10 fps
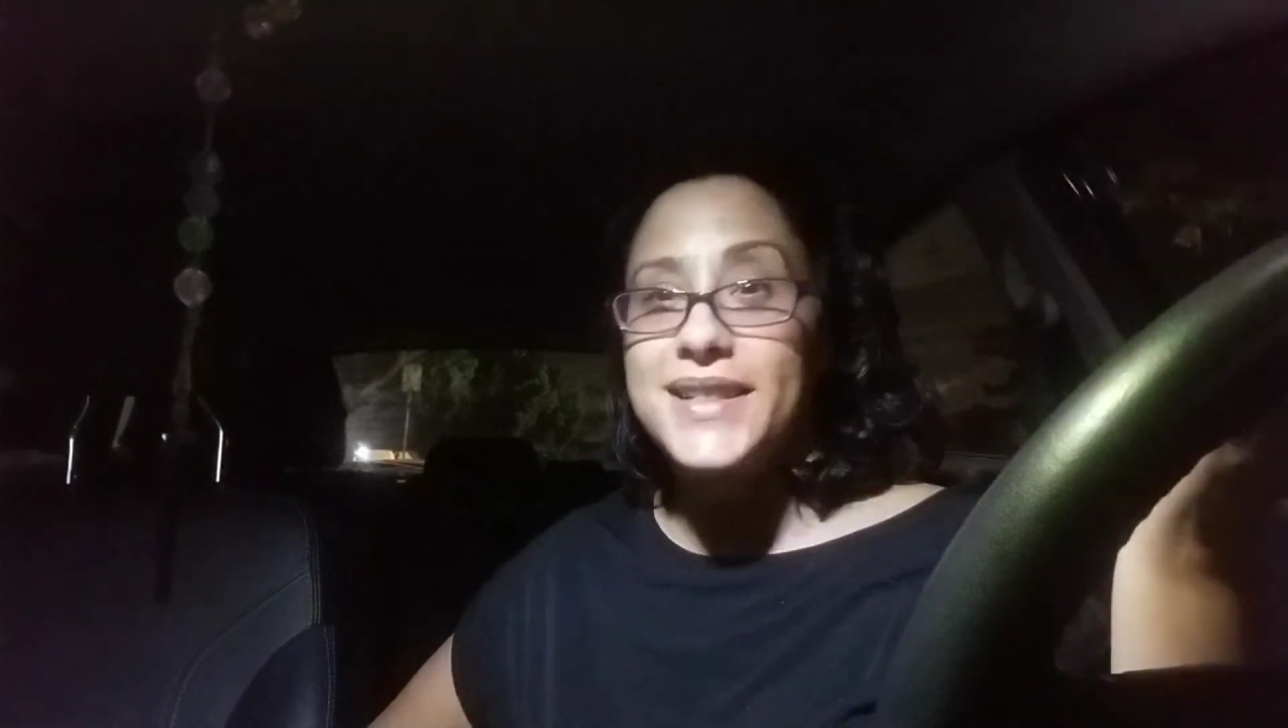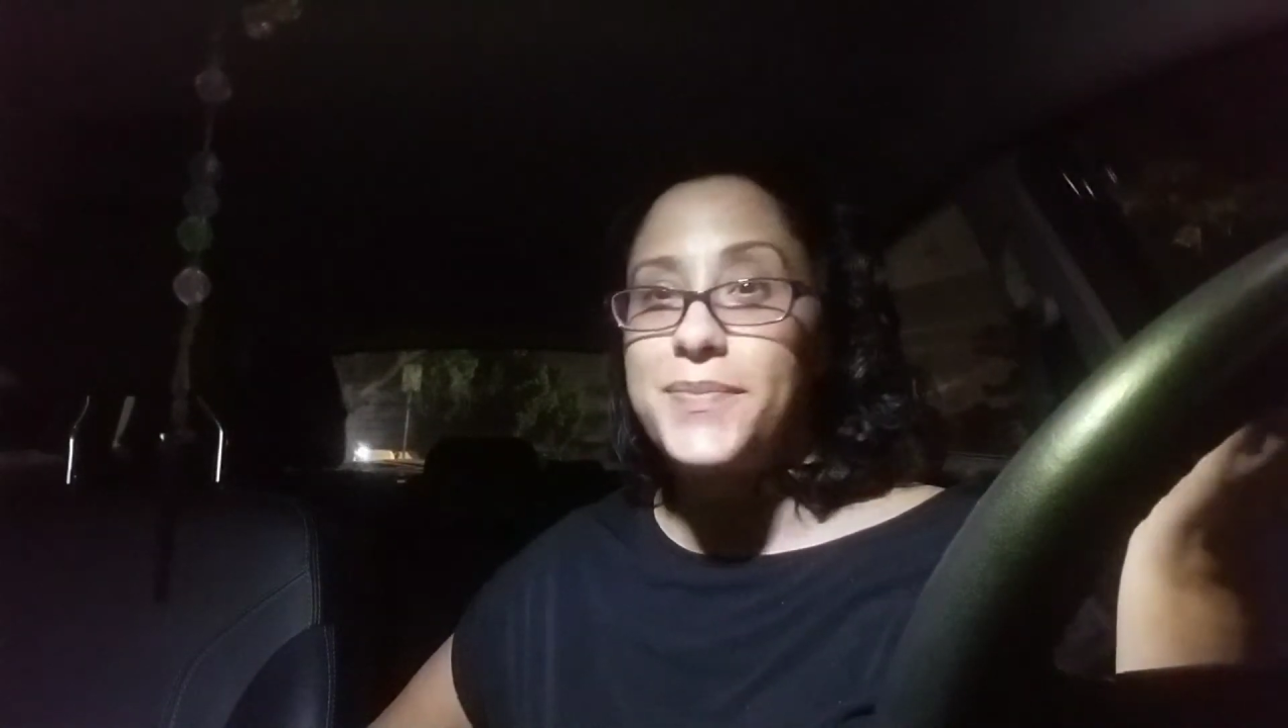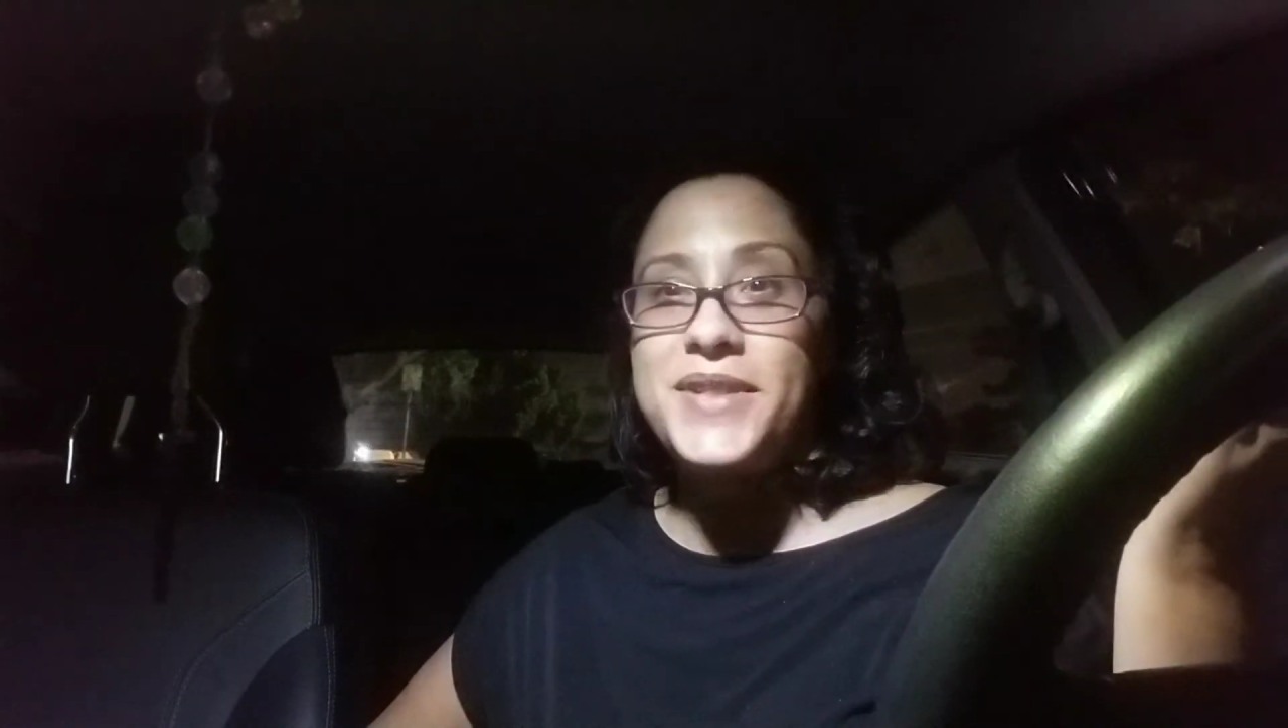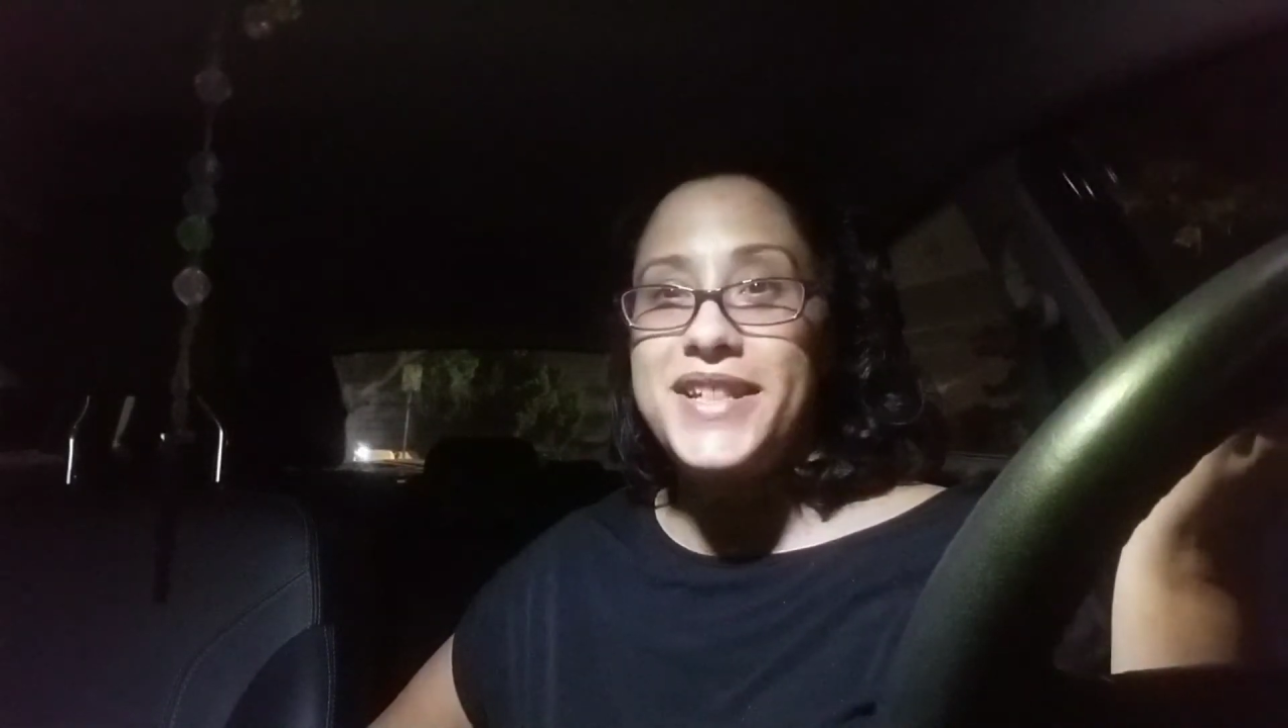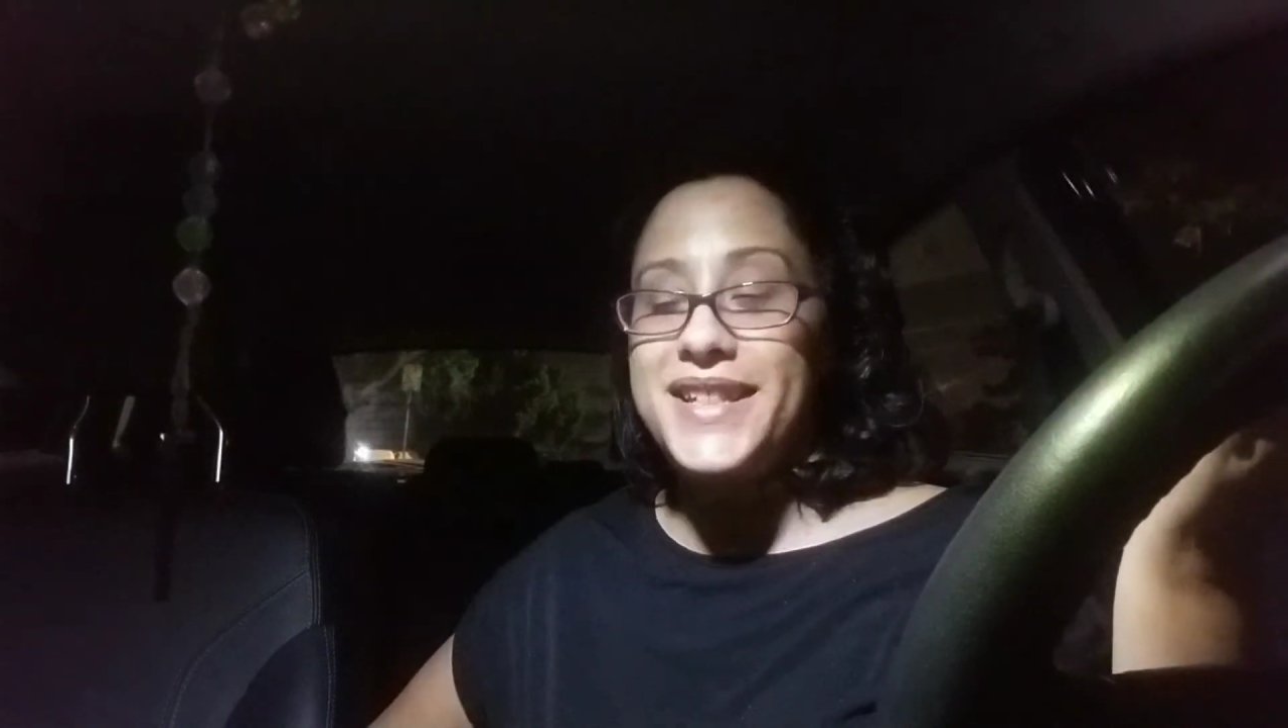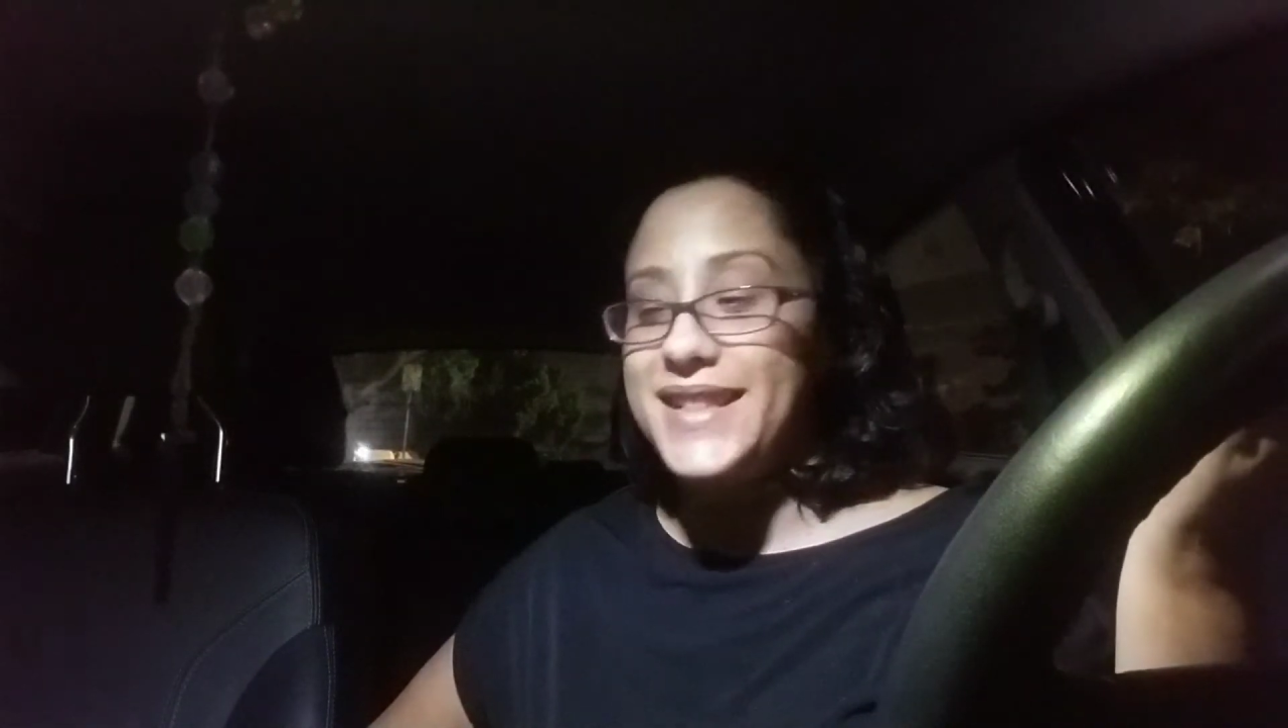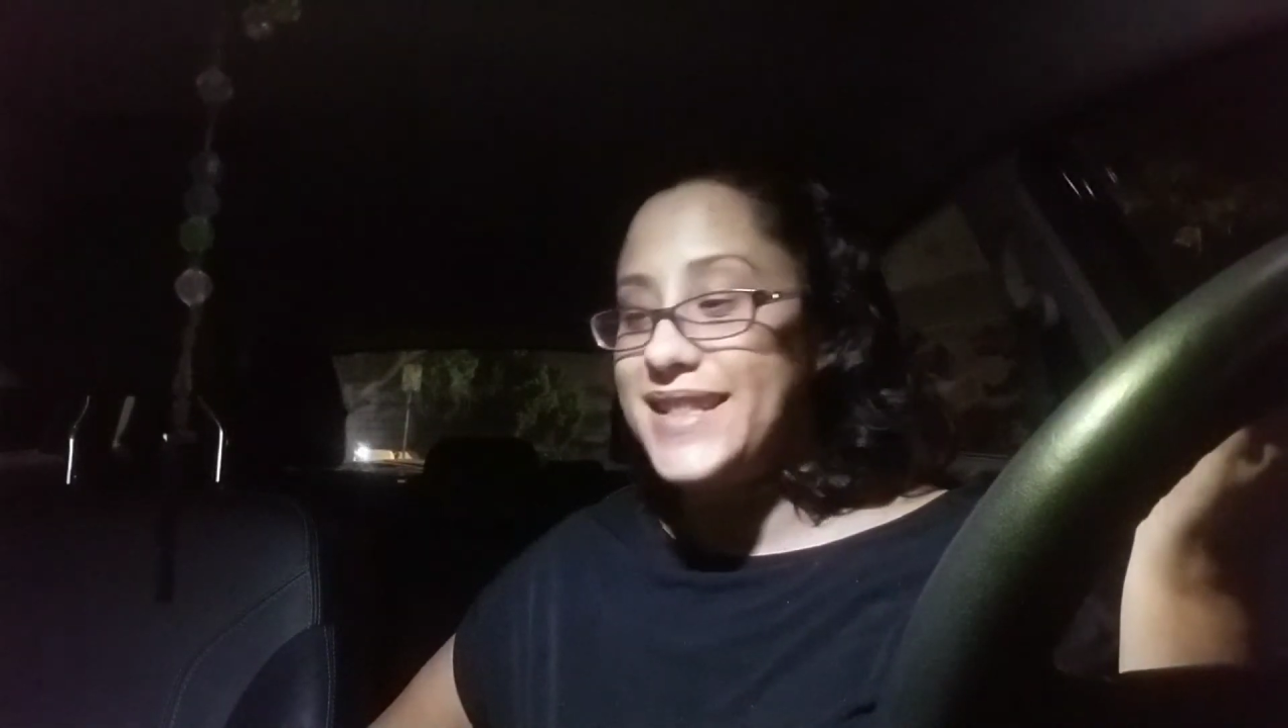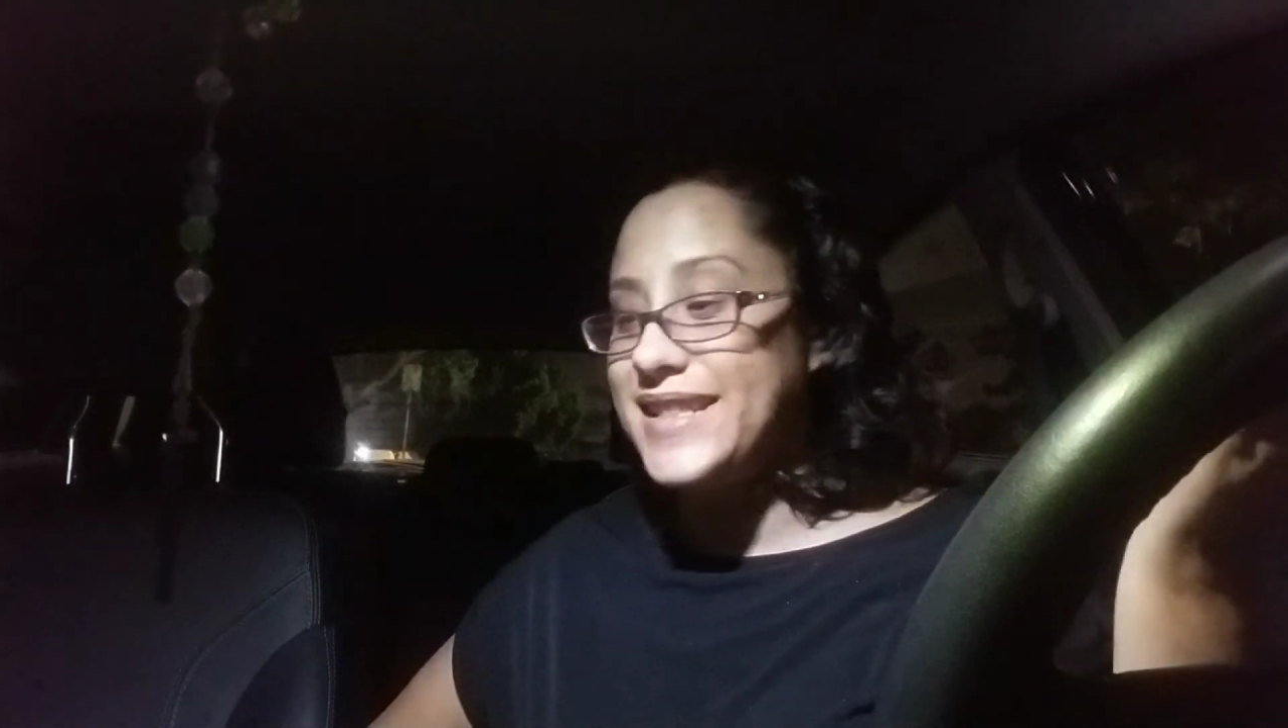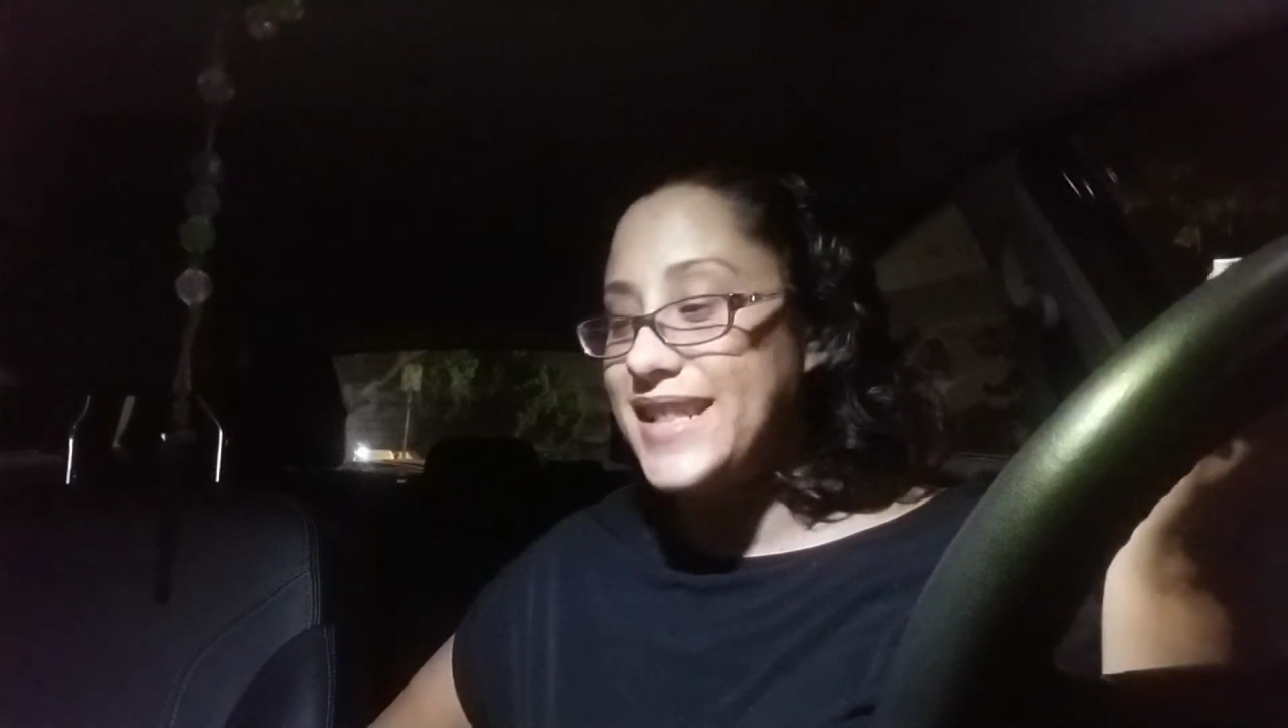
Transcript: to be the